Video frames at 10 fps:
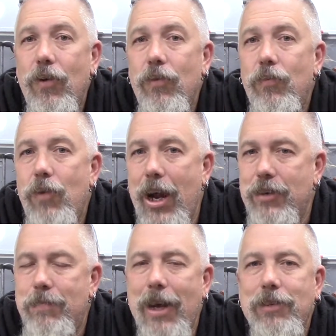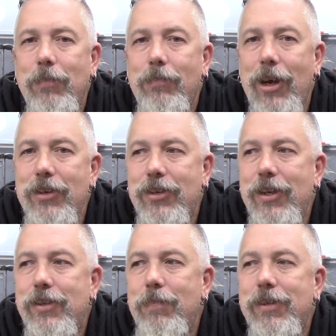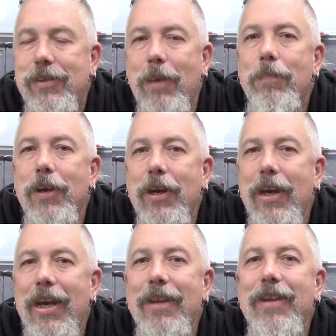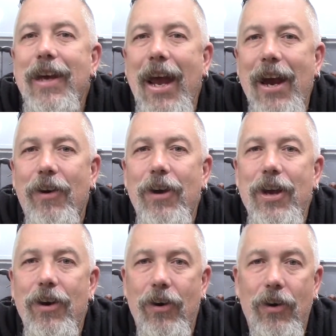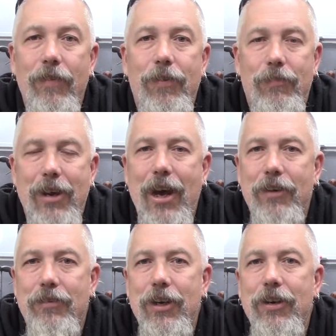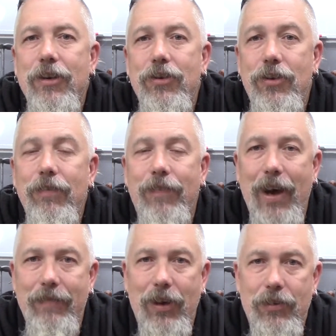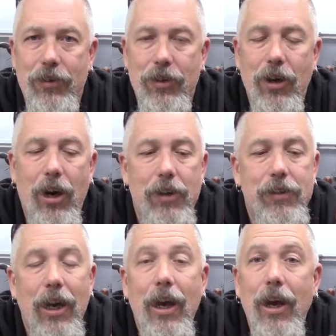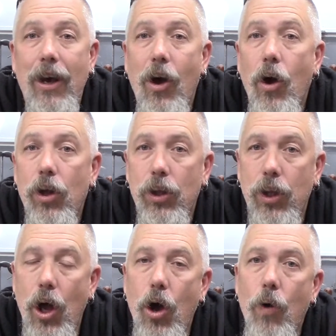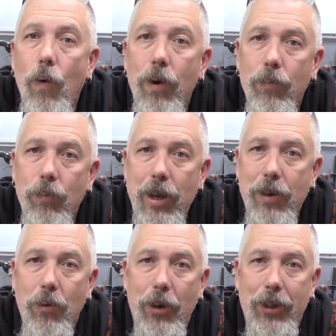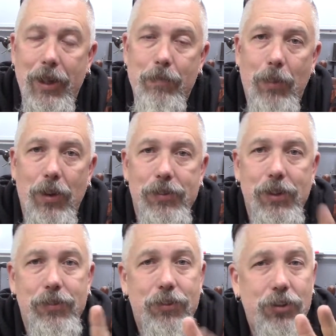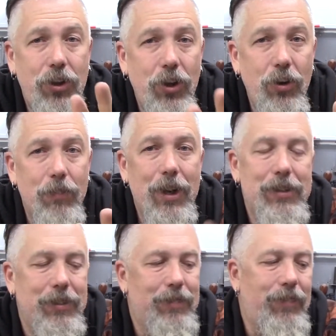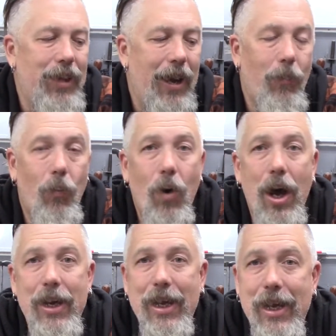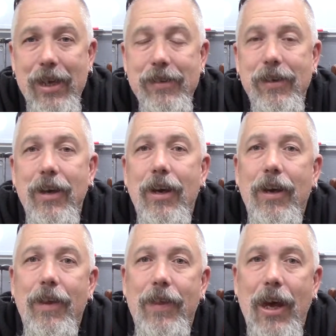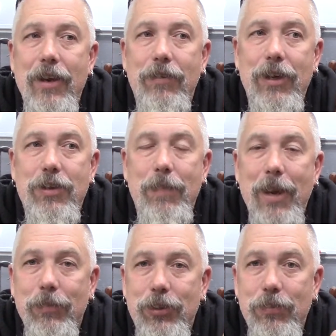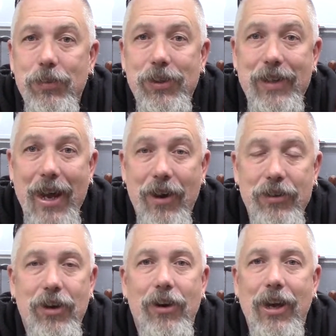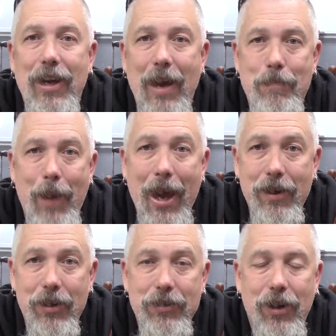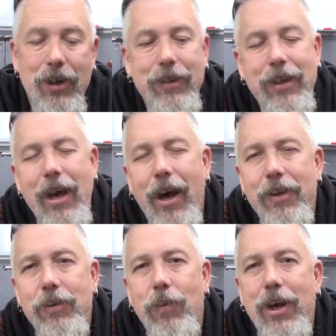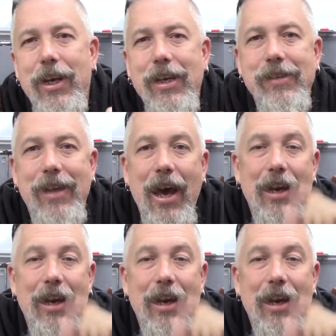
range. Maximum range needs to be something in the area of 300 to 500 yards. Low recoil impulse. There's 2 reasons for that. One is that you need to be able to stay on target, get back on target. The other one is that,